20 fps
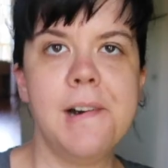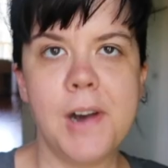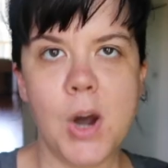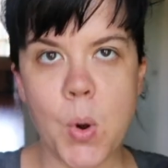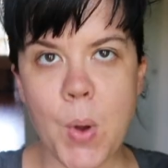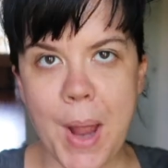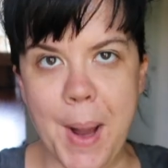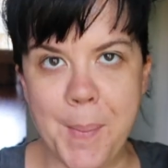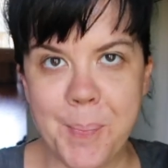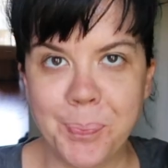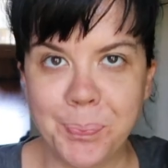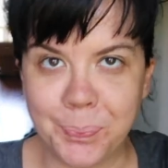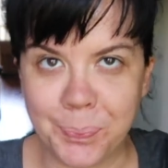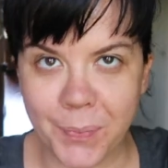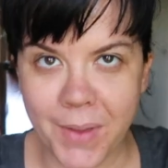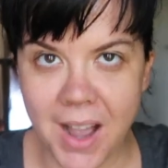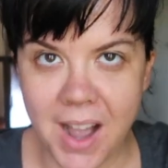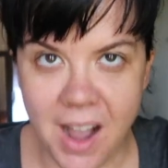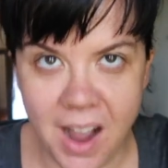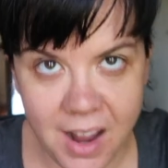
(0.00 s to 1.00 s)
okay,
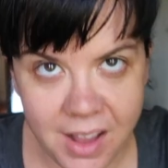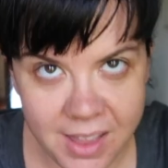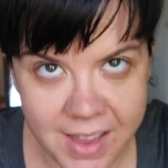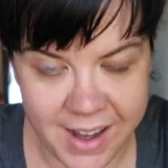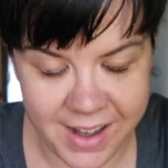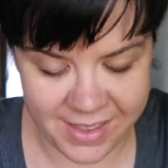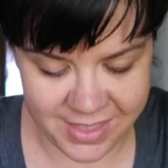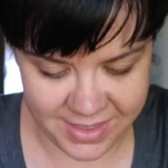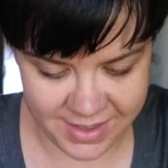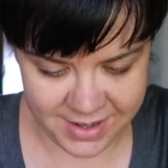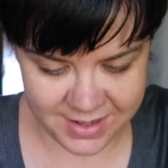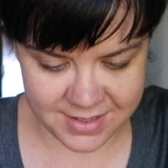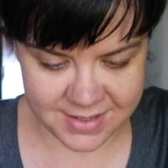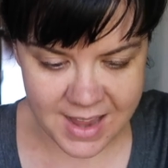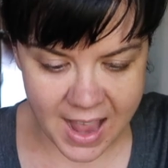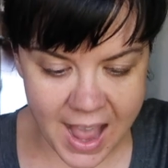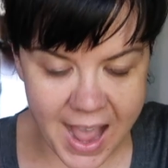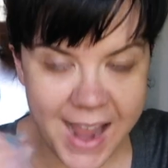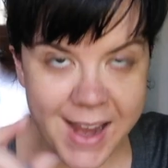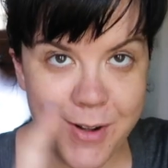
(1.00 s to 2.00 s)
I like this.
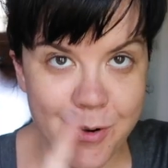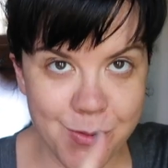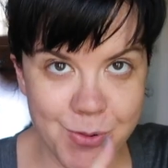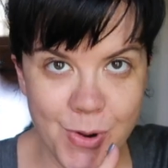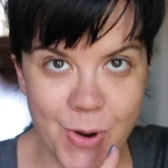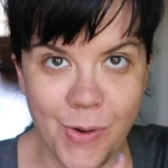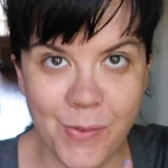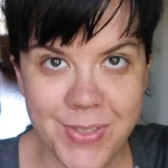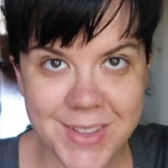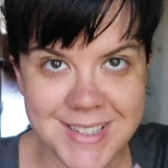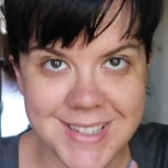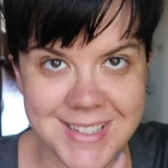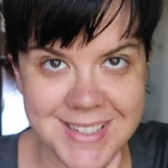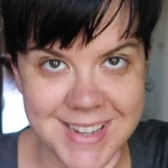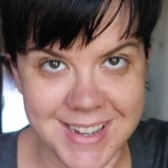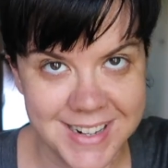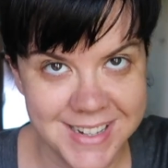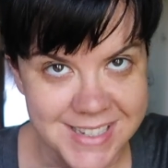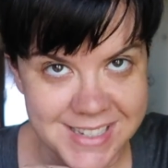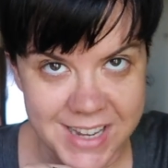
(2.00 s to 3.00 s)
I don't know if this is
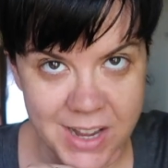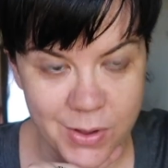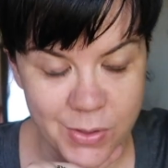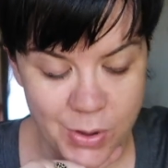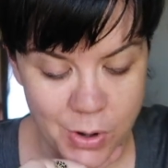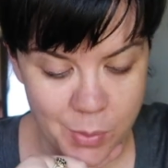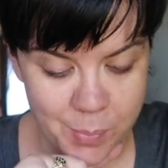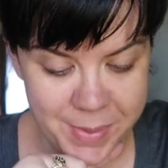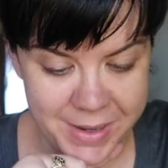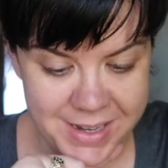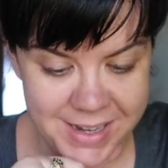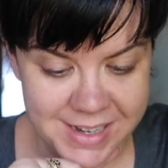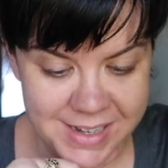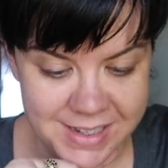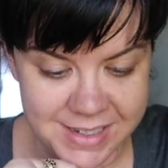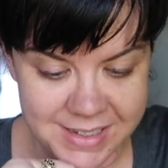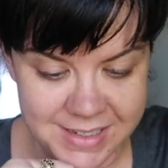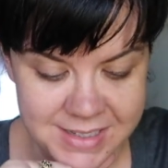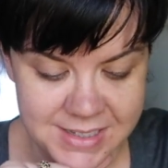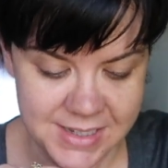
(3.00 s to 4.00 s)
gonna sell though,
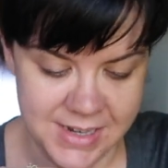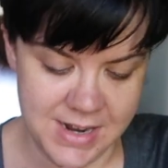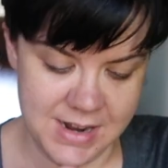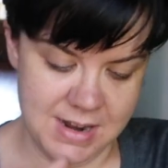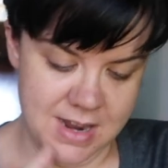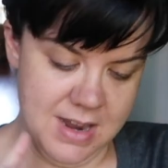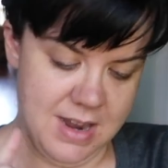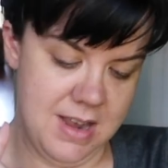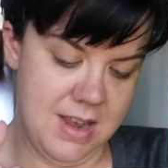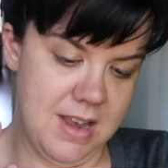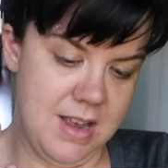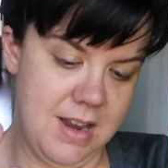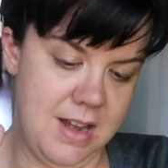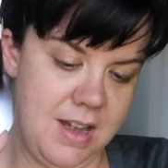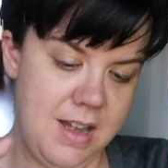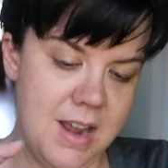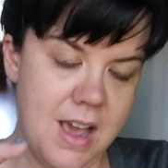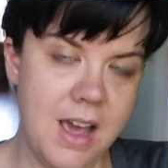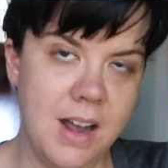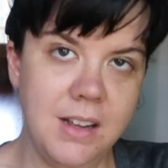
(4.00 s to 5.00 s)
because
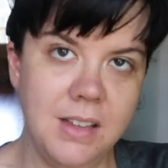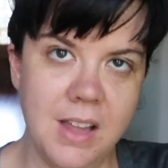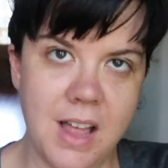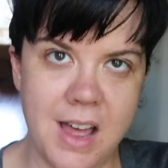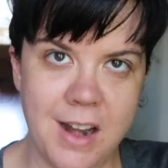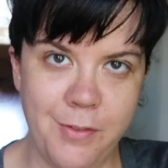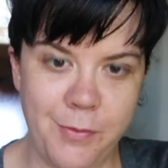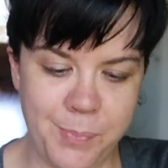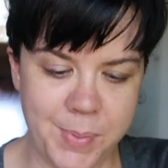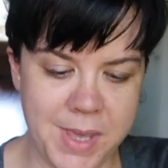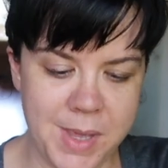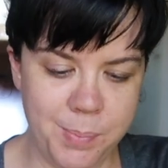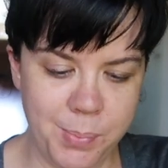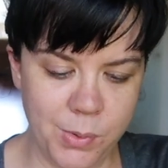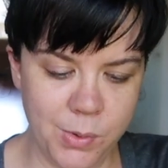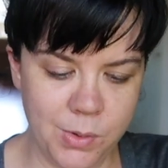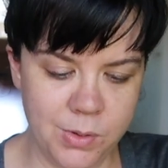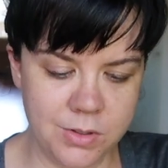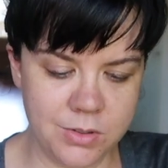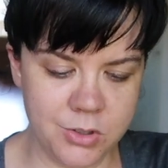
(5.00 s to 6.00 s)
not a lot of
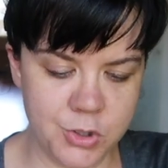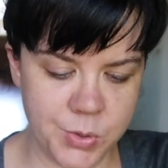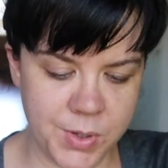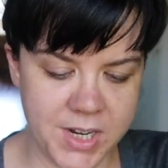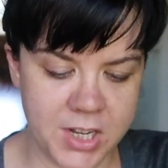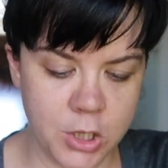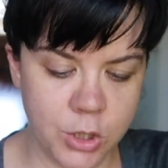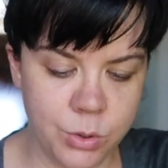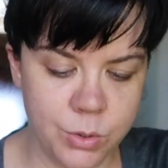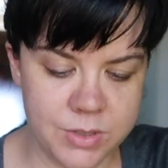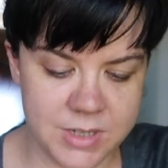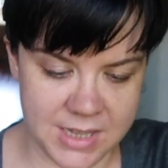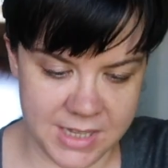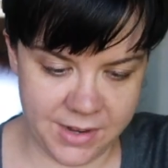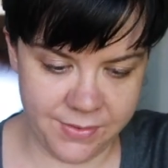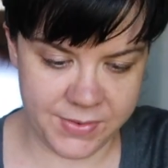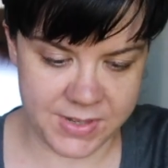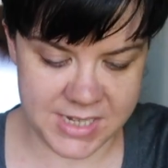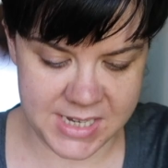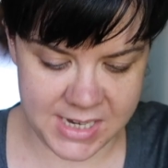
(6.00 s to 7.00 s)
people drink loose
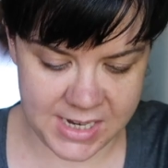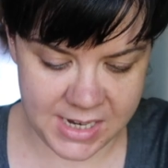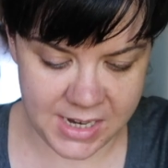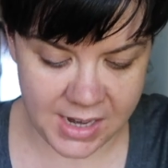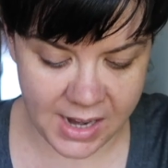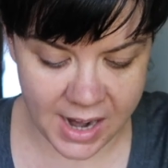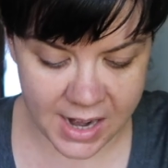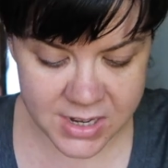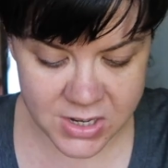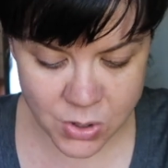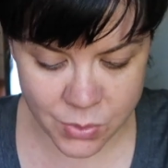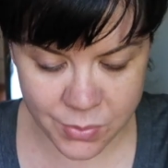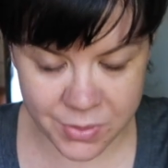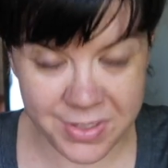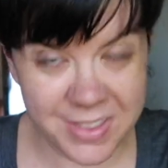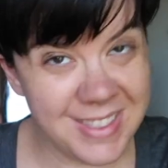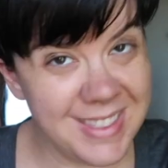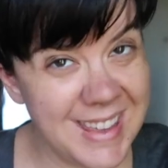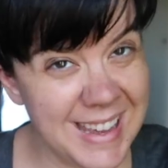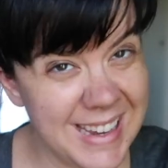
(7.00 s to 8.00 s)
leaf tea, I don't
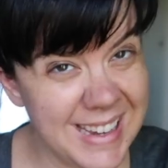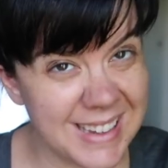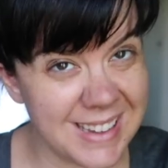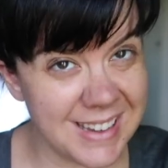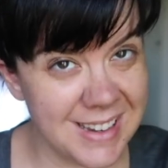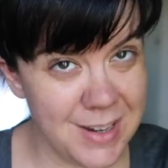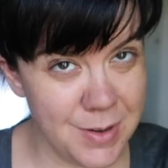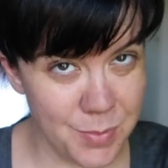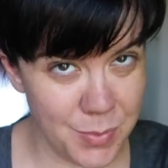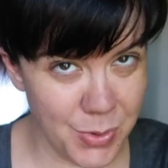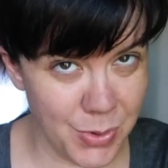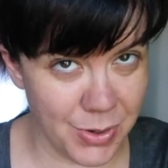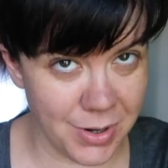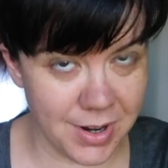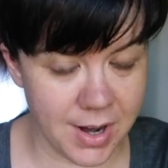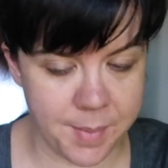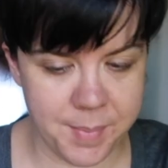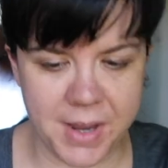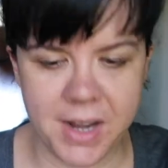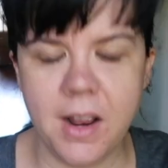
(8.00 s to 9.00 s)
think,
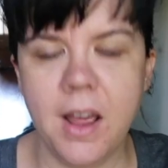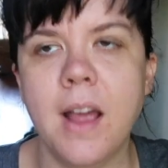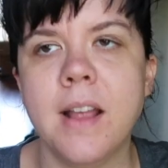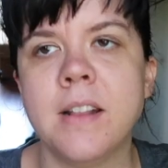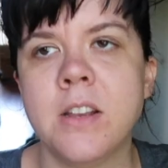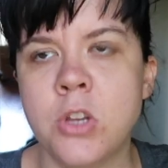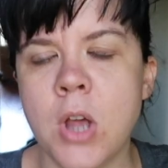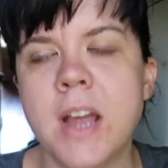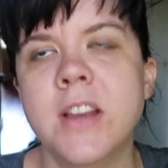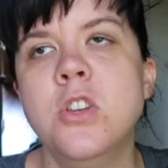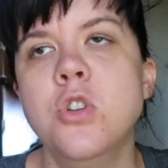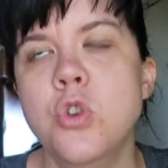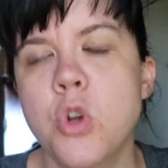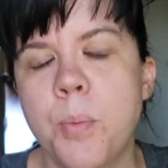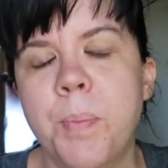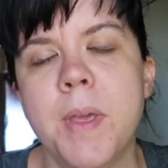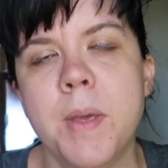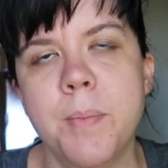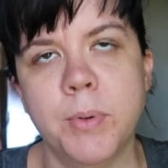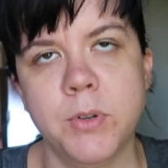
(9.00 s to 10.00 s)
anymore. I mean, I do
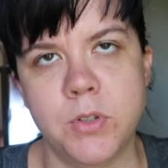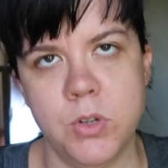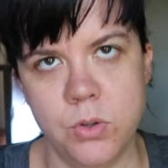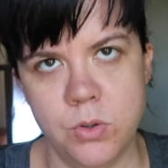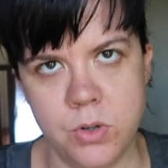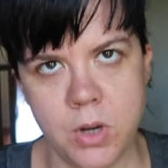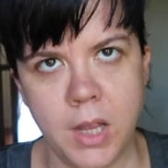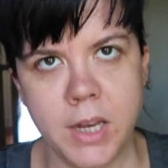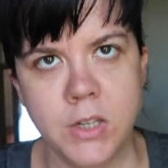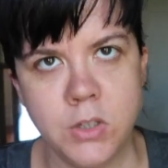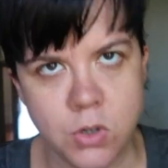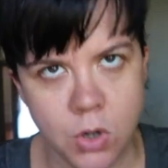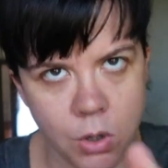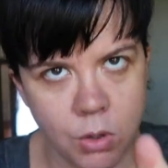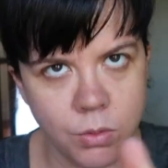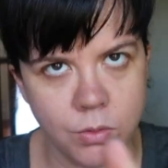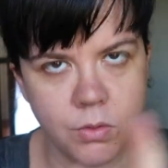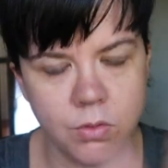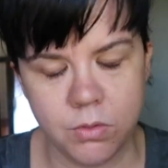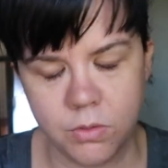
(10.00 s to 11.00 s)
know people do. Like,
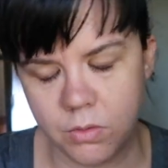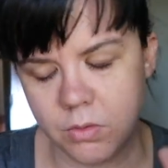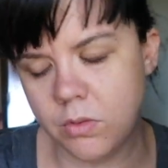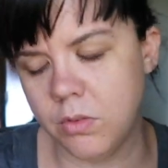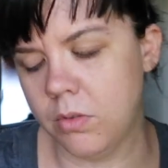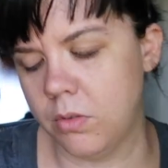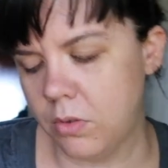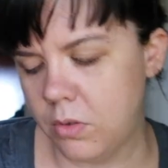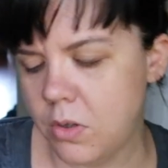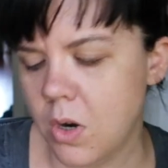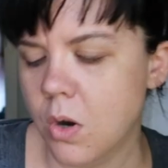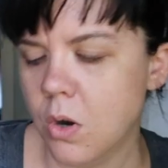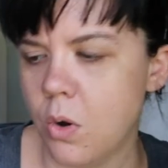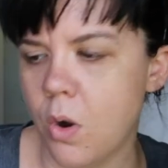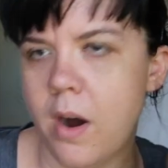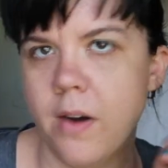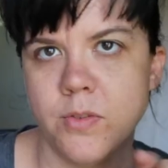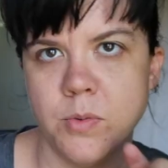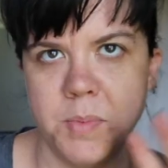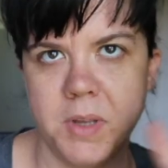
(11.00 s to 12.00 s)
don't go
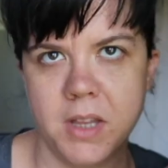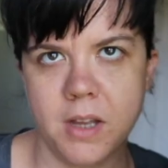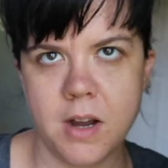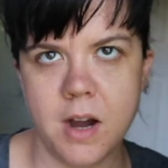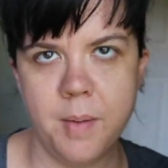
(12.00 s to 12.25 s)
after me in the